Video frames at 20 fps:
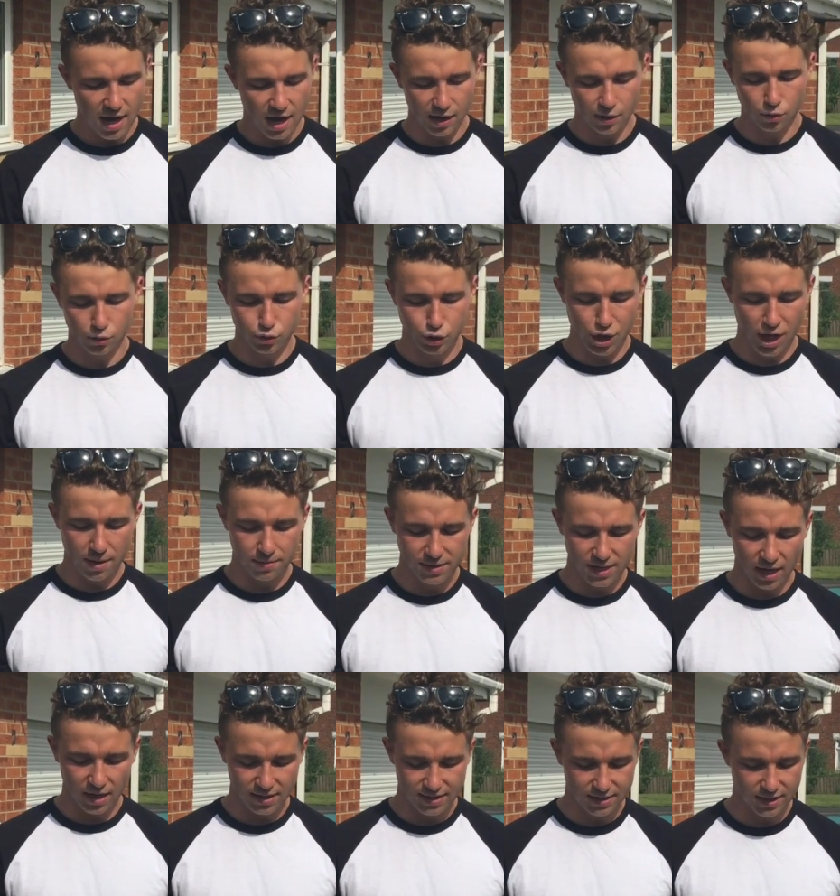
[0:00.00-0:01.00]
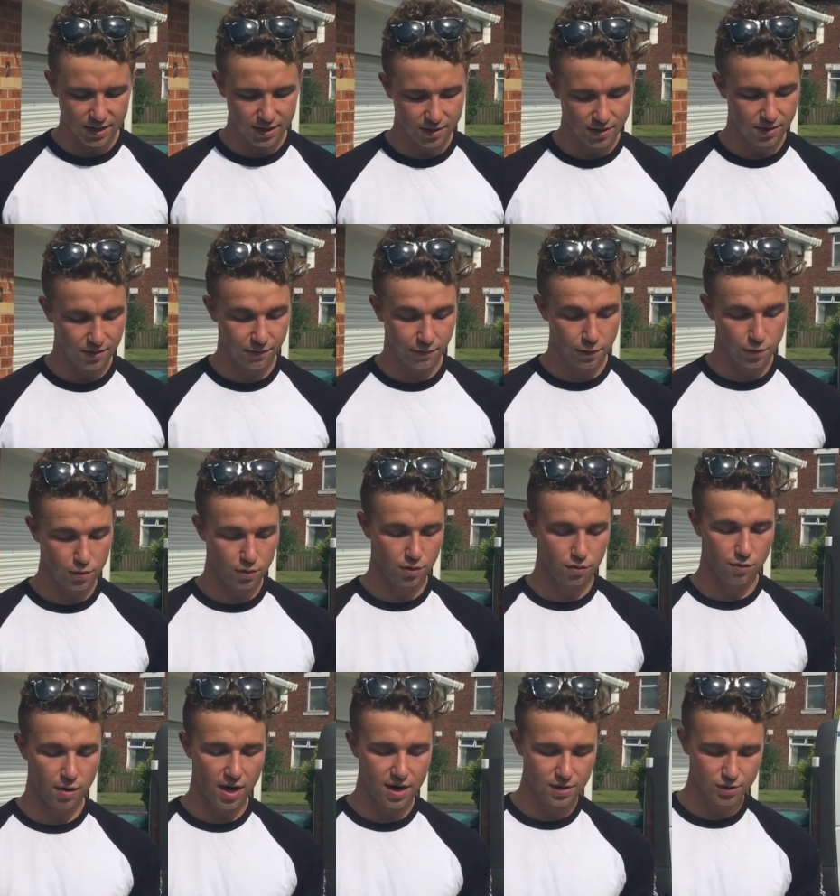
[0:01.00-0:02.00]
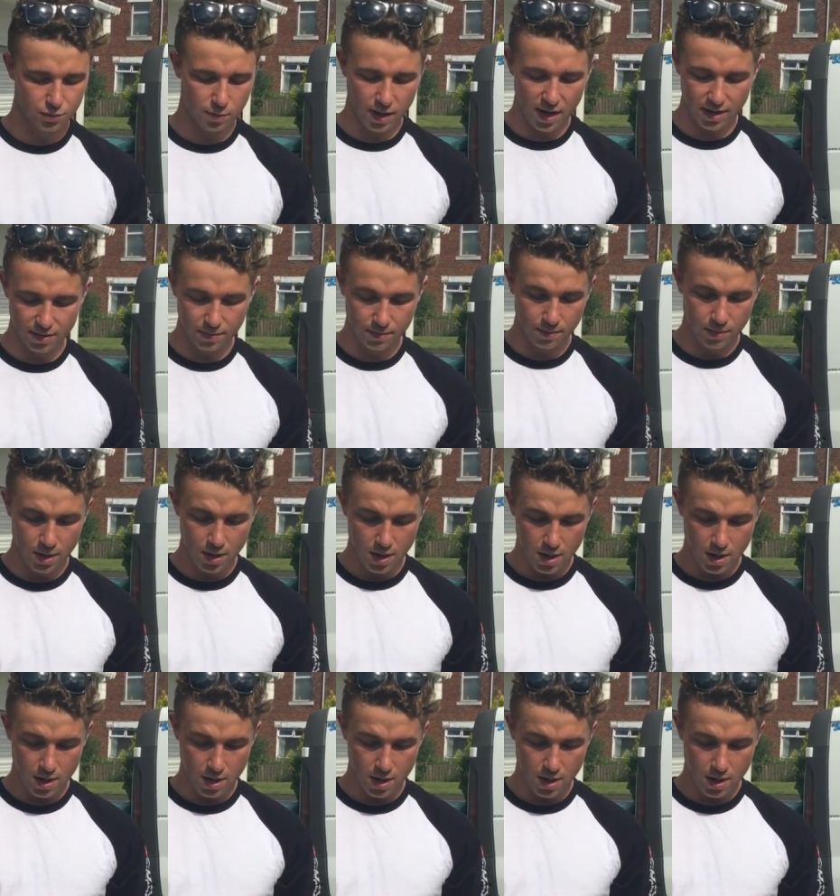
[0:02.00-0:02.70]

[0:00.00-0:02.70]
I know James Ellison and a few other riders wear them.